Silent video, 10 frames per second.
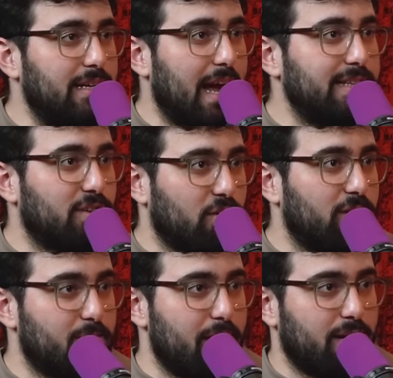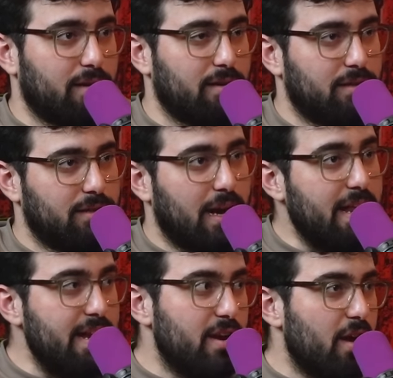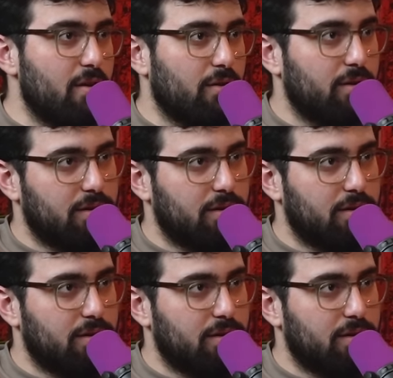I had to learn about her. I didn't know.